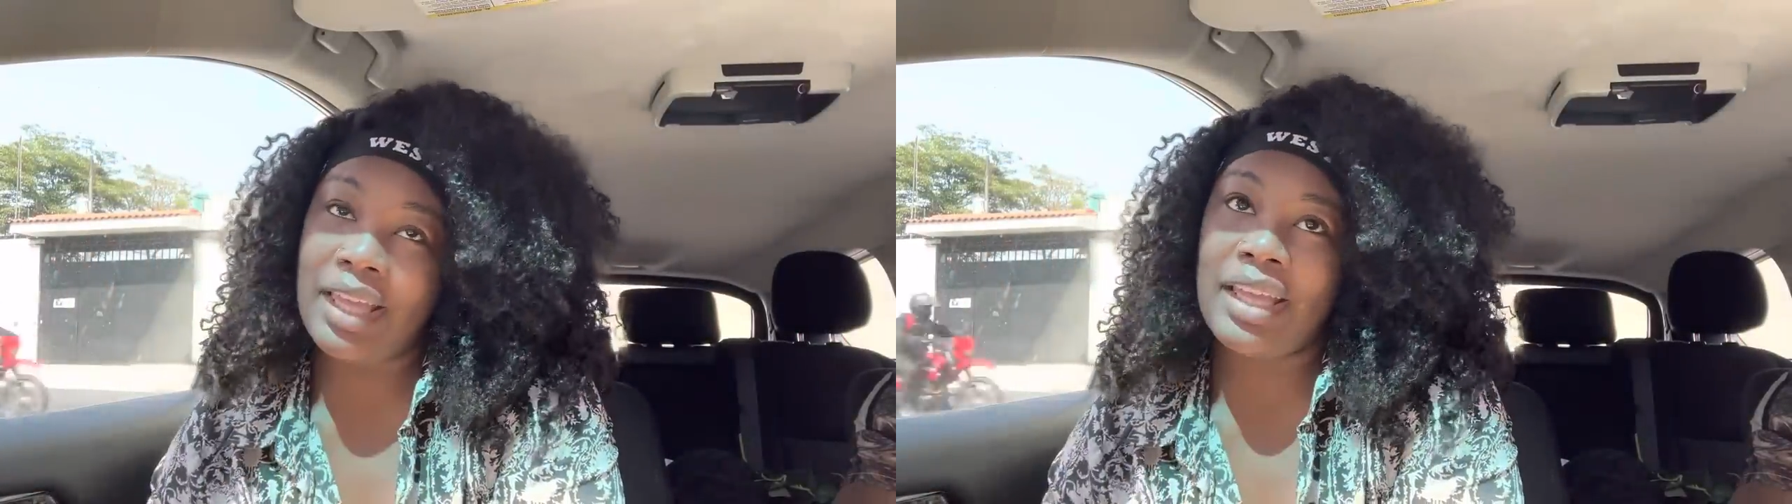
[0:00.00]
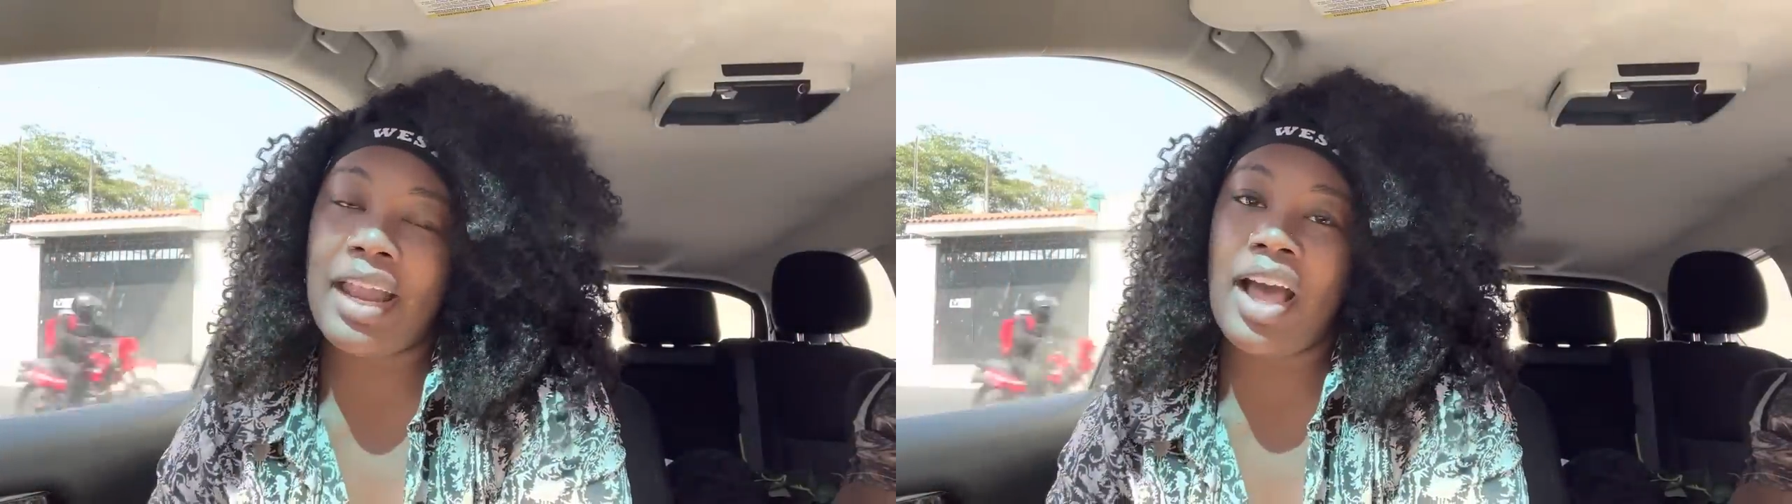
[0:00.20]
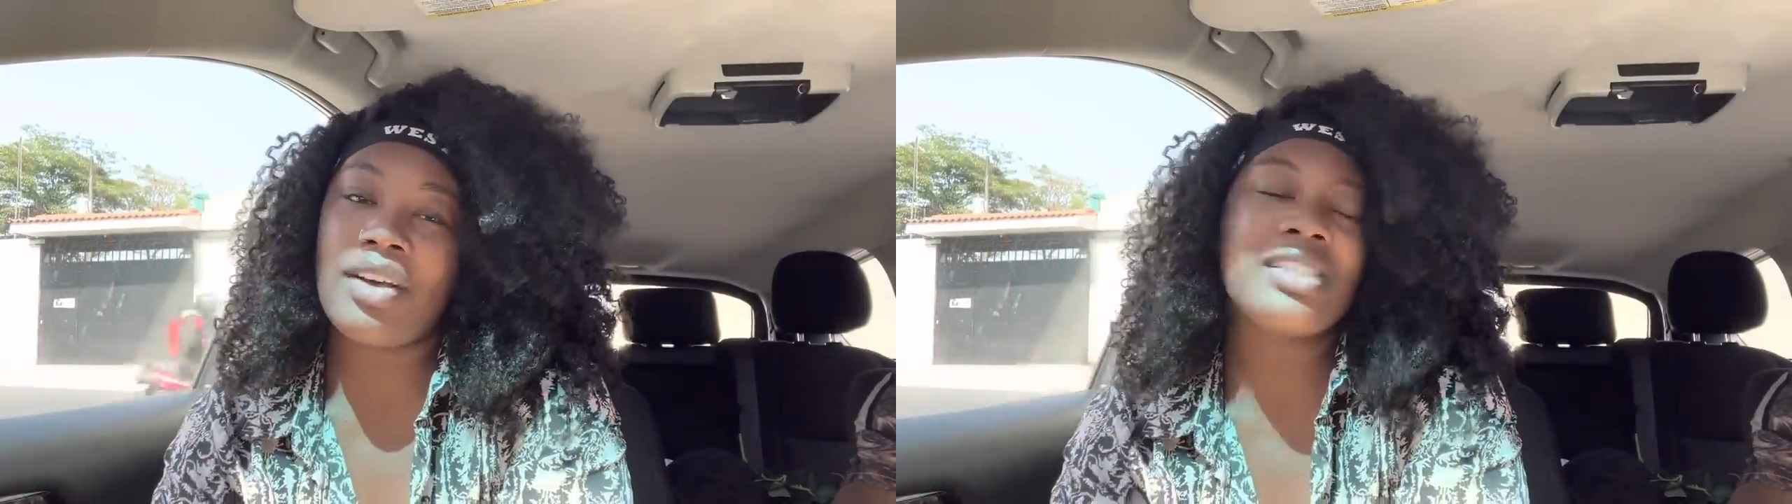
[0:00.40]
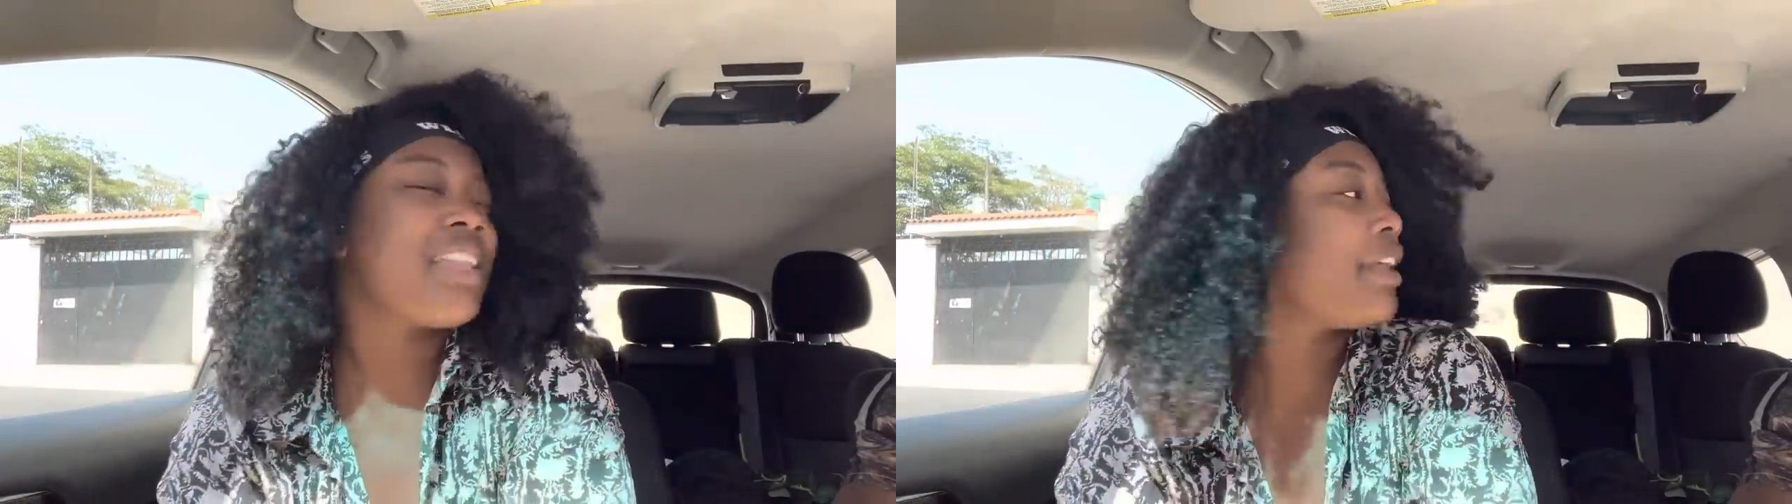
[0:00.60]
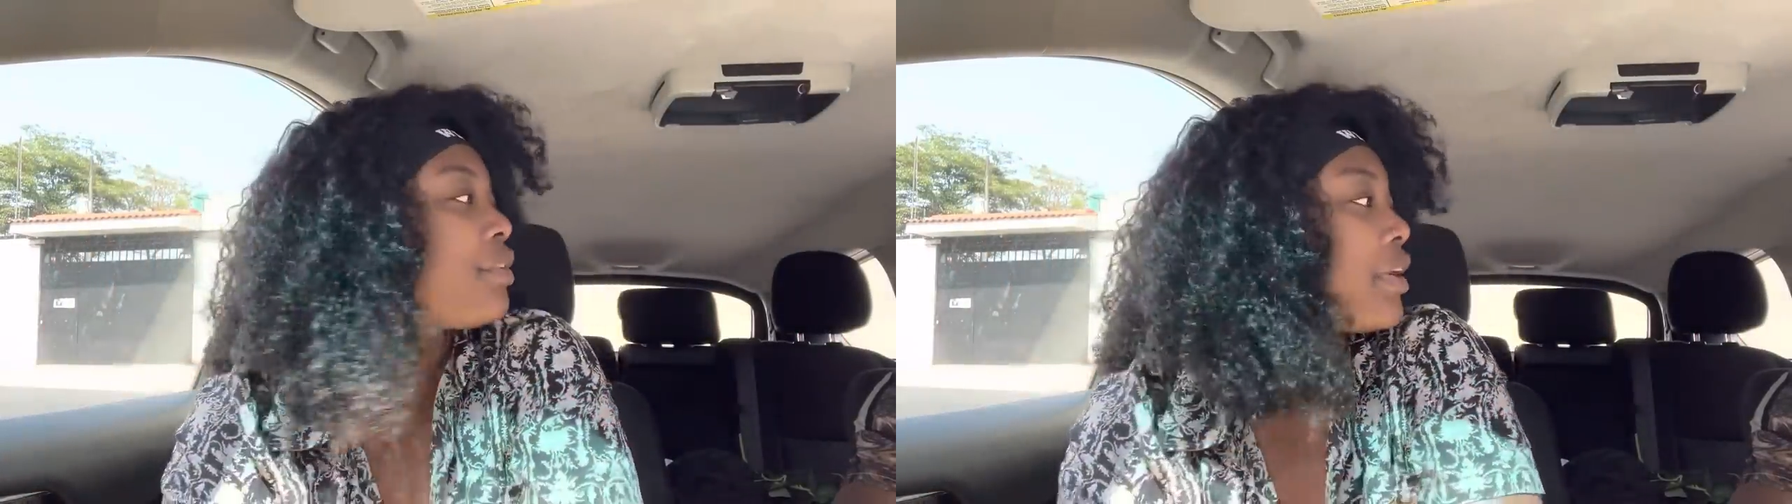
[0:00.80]
and oh, it's
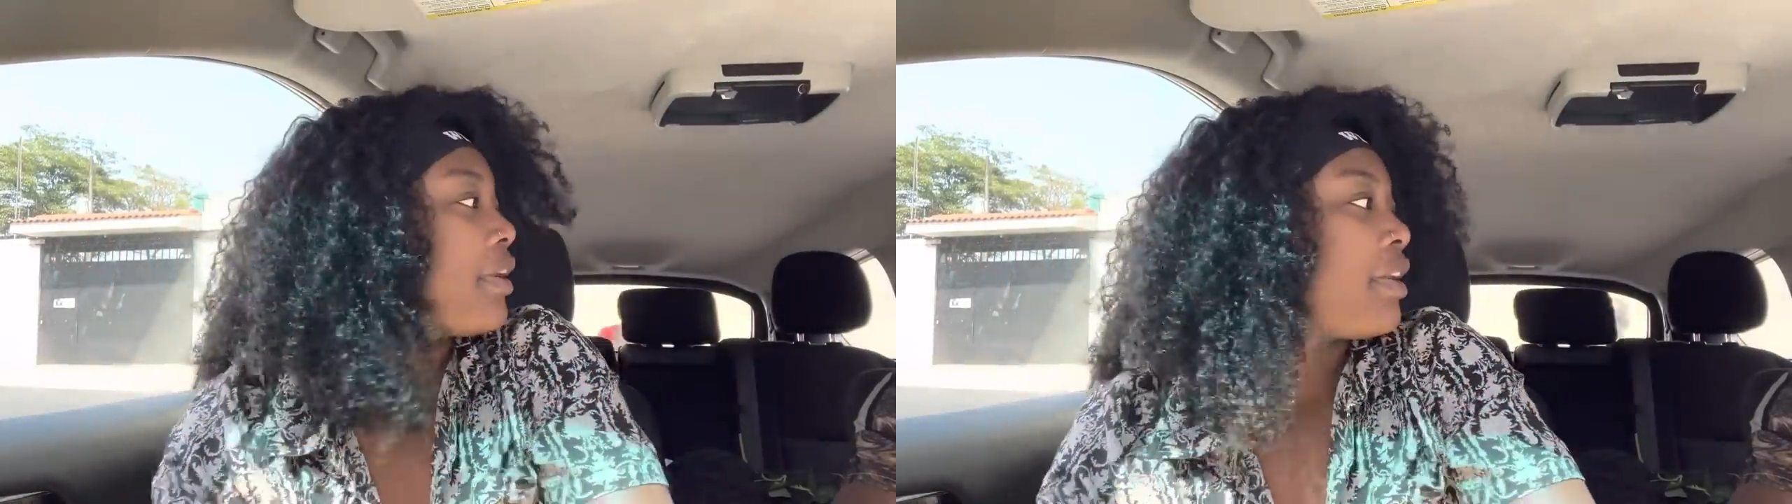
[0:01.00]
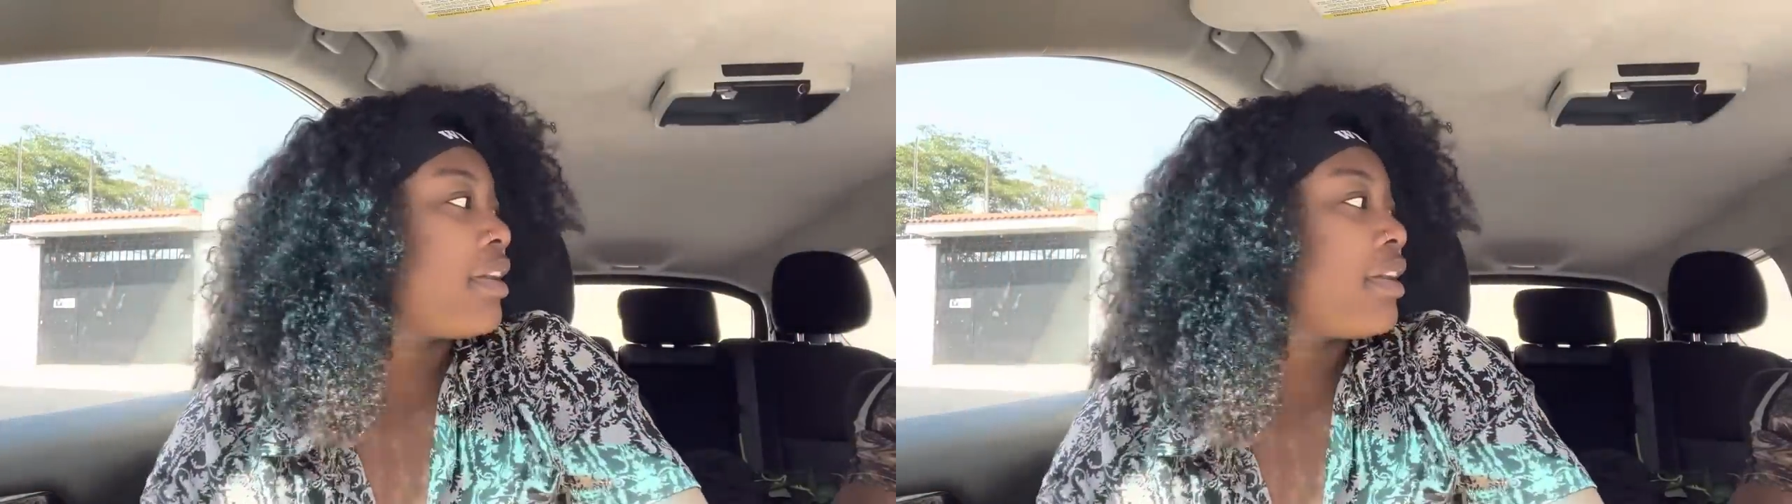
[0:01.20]
day three.